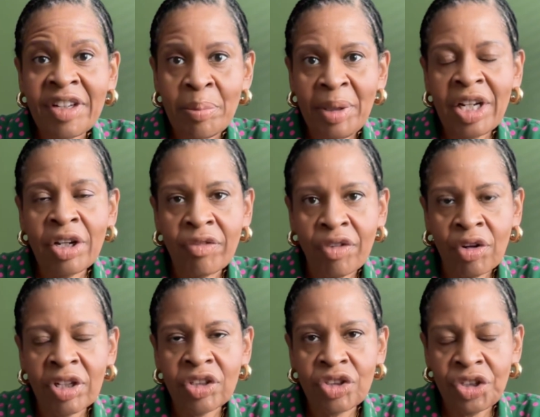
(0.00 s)
can be
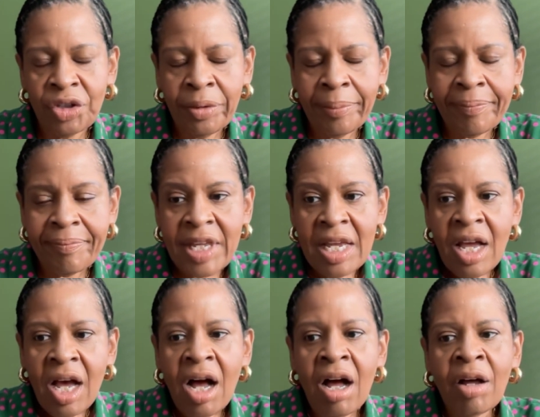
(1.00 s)
converted to.
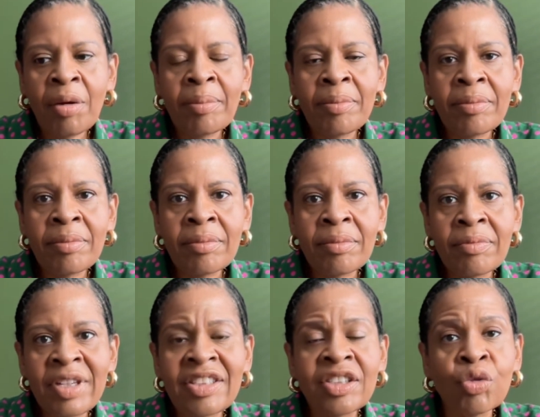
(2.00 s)

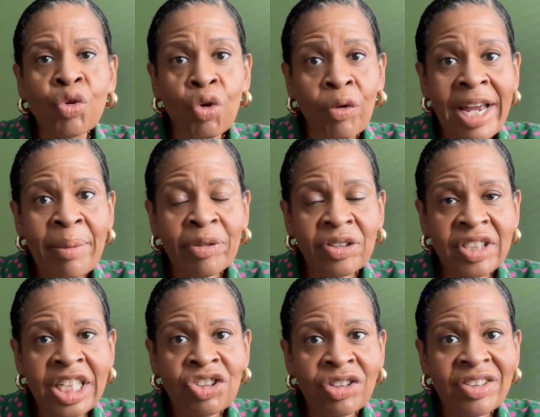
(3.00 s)
This is a great
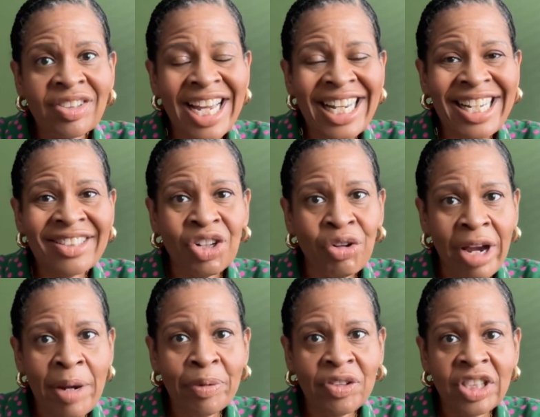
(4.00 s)
procedure. The SADI is a
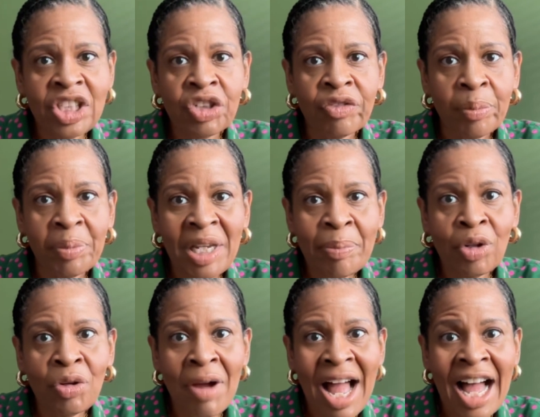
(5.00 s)
great procedure for people
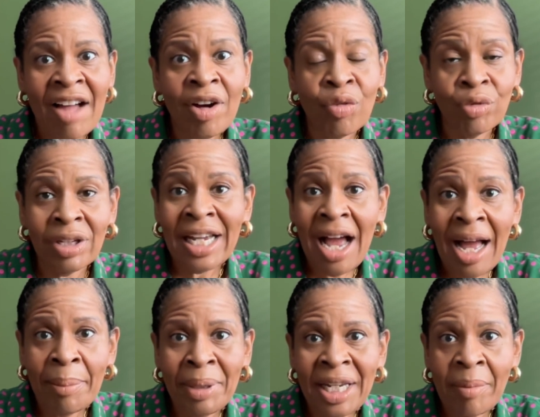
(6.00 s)
who have a really
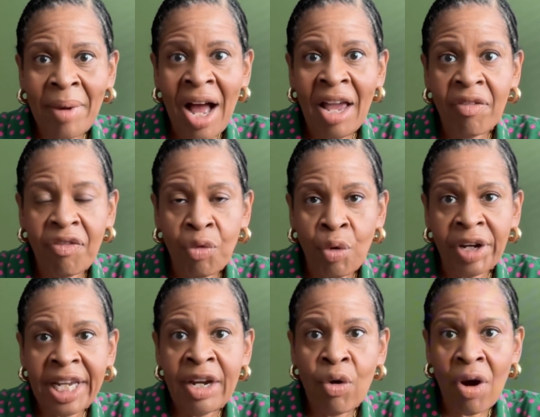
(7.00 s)
high BMI of
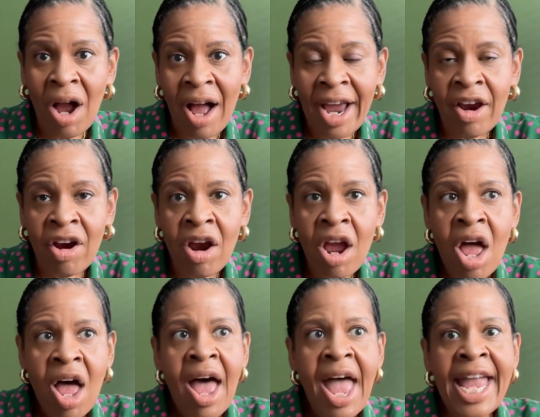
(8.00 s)
40 or higher.
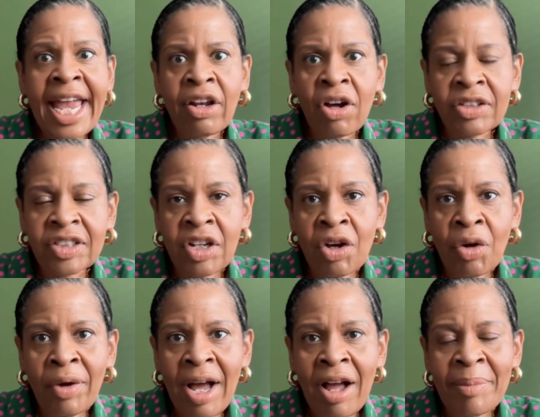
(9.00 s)
And
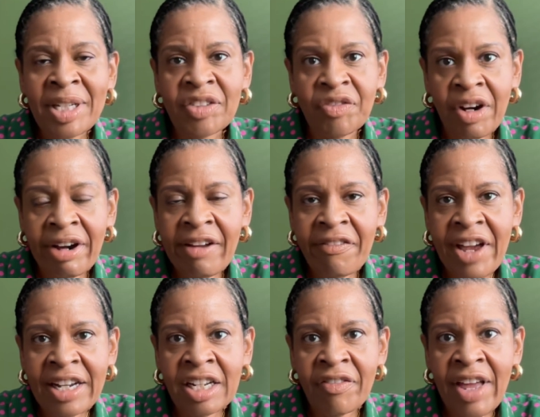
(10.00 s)
also, it's very
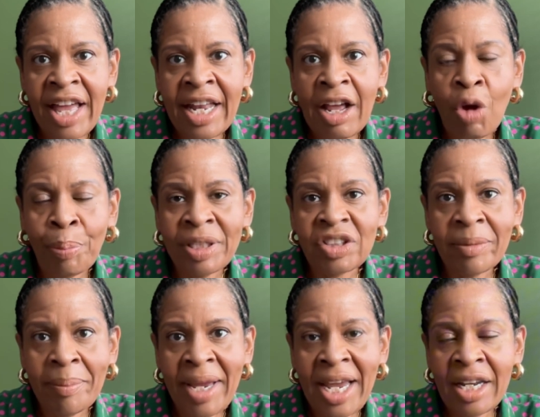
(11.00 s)
effective at helping to
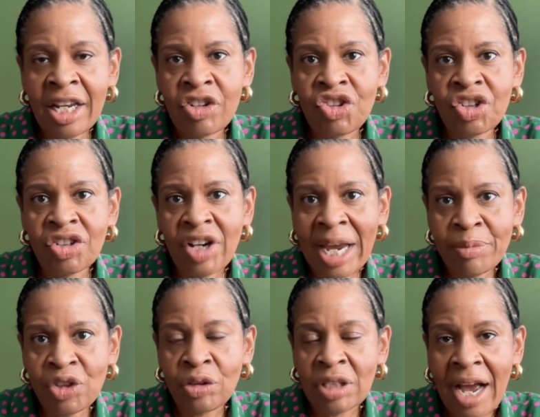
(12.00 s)
manage
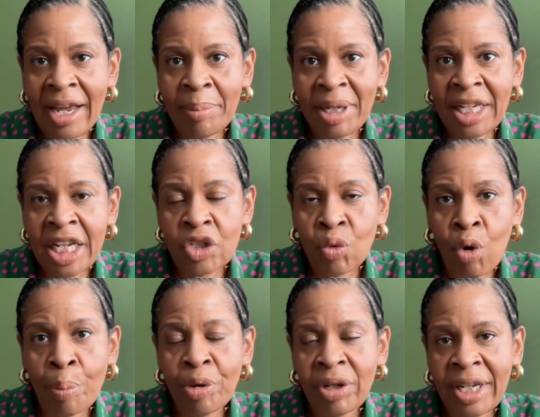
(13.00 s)
type 2 diabetes
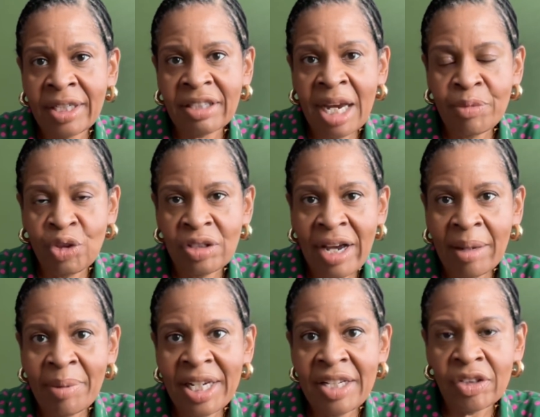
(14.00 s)
or putting type 2
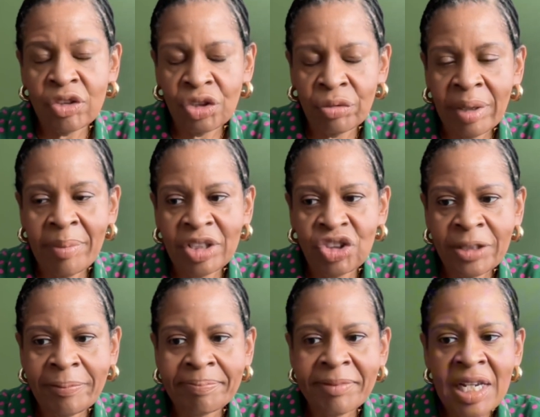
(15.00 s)
diabetes into
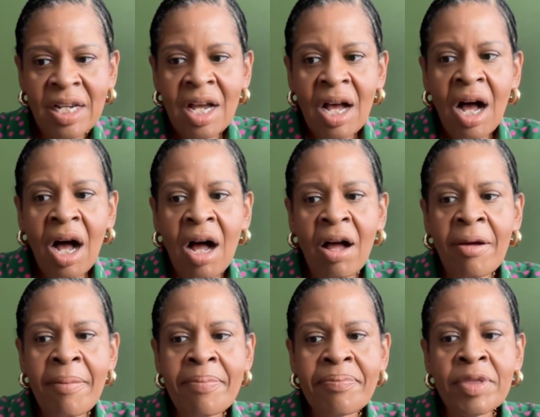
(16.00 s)
remission.
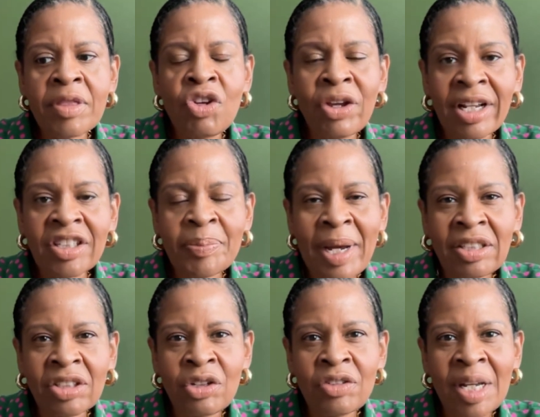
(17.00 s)
You can expect
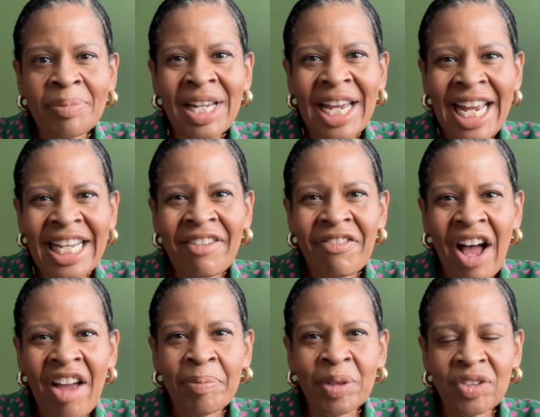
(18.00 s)
to lose up to
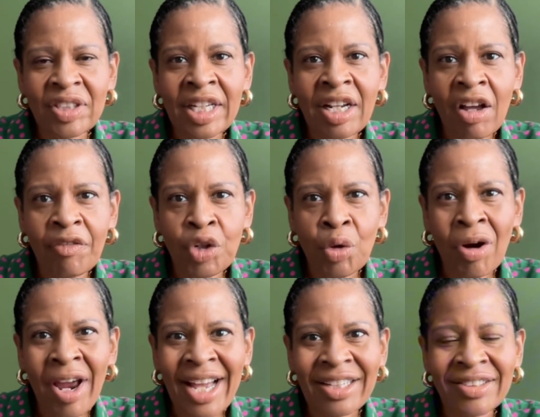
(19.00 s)
85% of
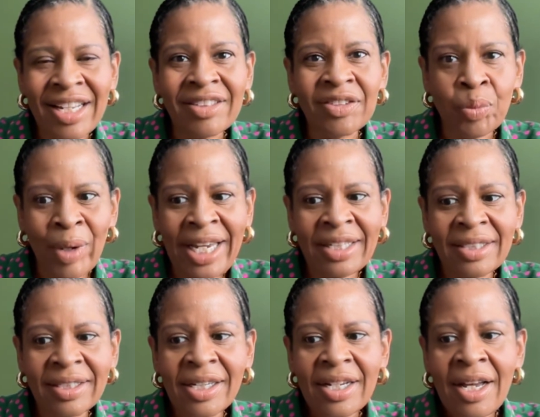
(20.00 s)
your excess
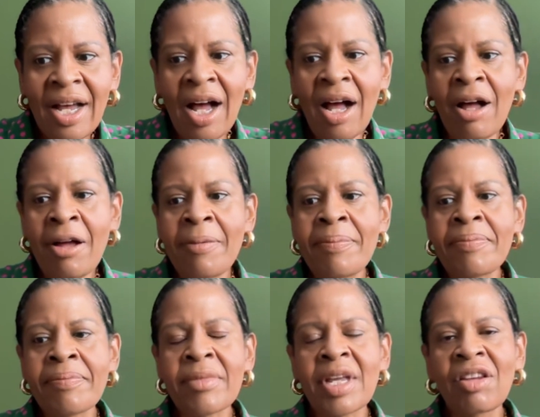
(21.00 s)
weight.
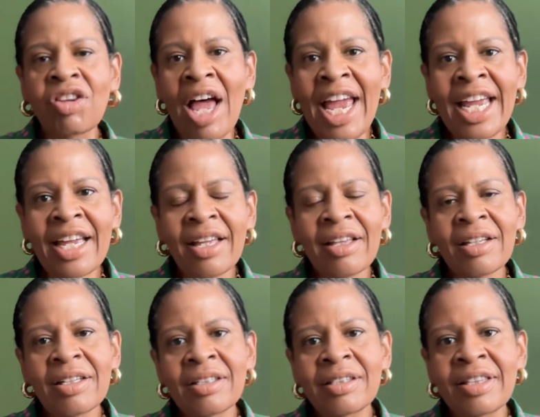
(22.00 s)
Like
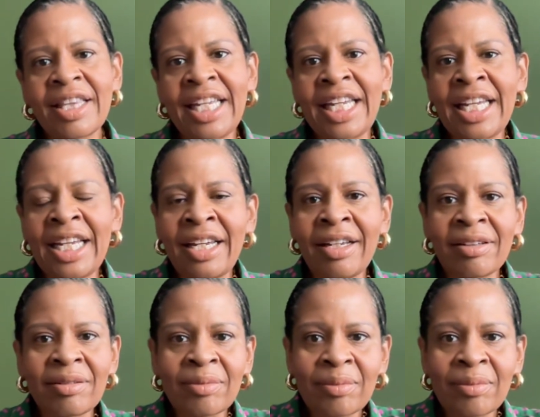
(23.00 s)
the